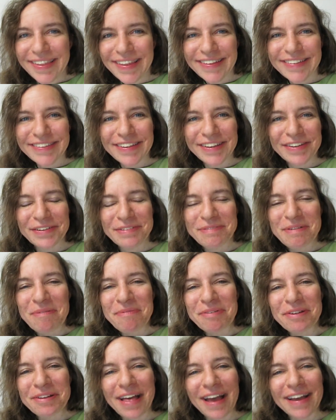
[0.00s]
So you
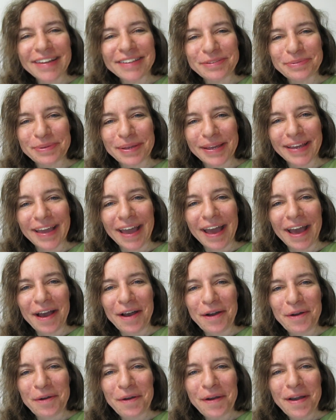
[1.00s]
remember last week
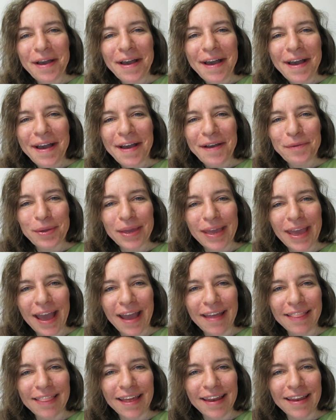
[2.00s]
how we
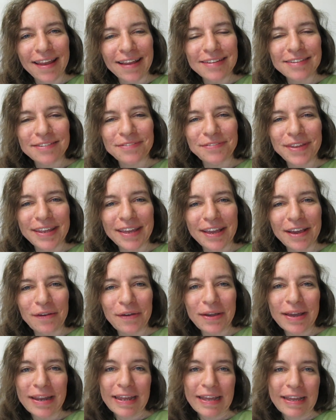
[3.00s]
had that nice video
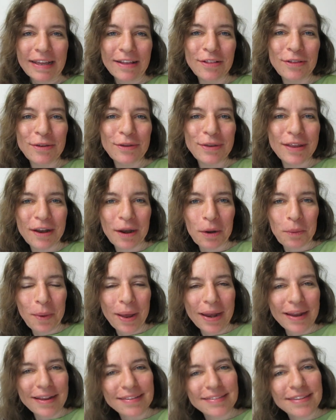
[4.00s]
and it included our
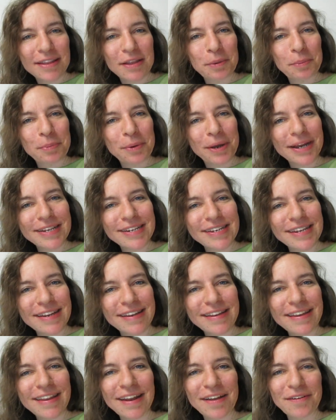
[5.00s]
wedding
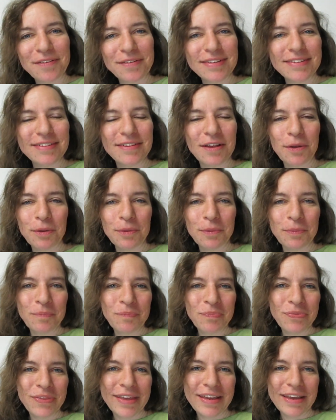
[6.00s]
celebration and I was all,
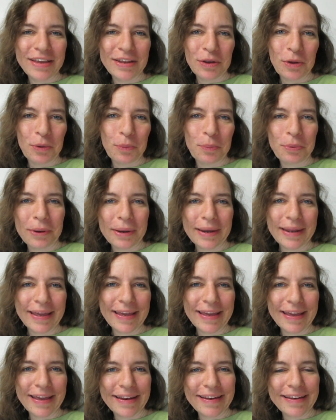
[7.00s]
you know,
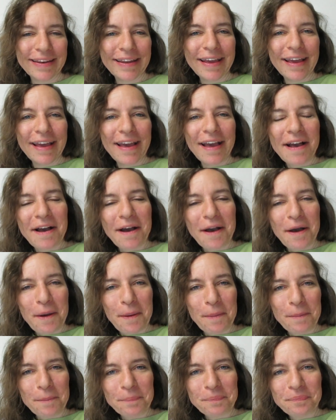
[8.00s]
pretty and
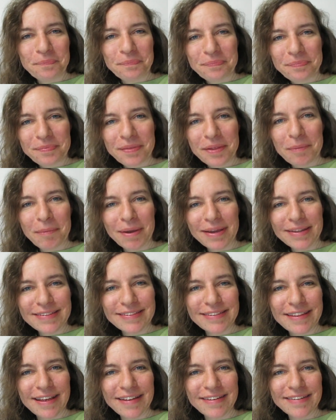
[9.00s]
um, my
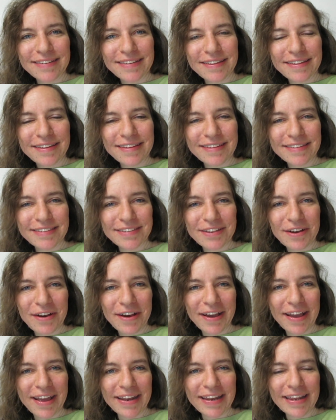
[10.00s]
son
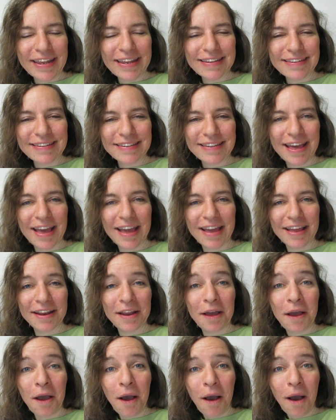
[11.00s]
saw it and he said,
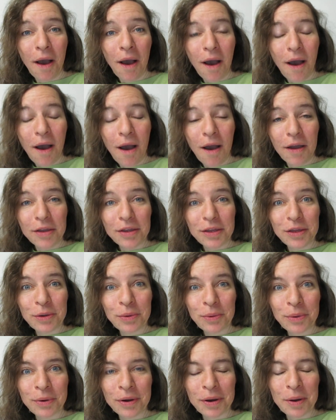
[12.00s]

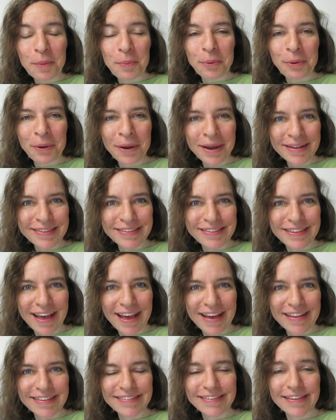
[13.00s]
you were a
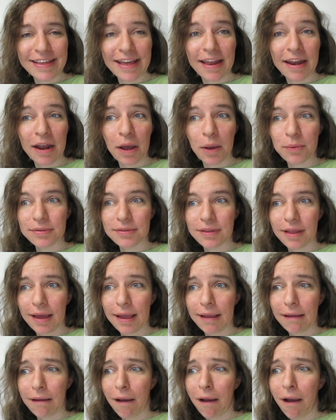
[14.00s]
princess. And I was
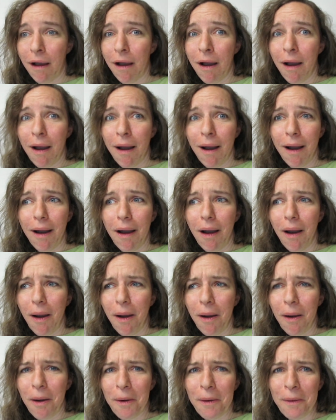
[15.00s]
like,
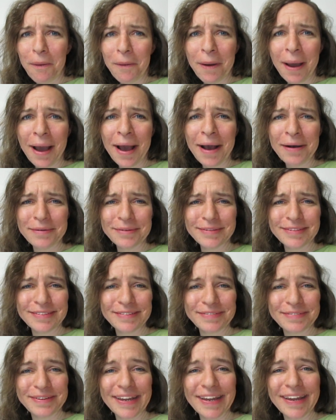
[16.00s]
oh, how
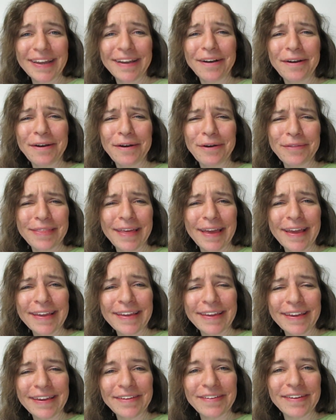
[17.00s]
sweet. Oh,
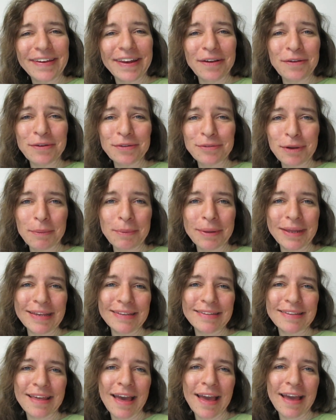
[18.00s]
thank you. And I was rubbing
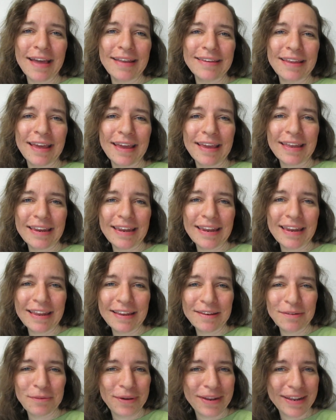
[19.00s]
his head, taking
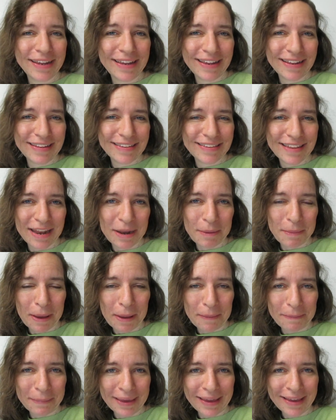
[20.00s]
in what he had said
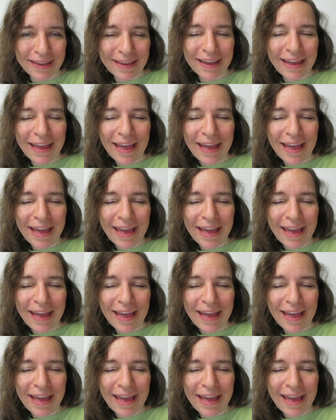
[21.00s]
about me.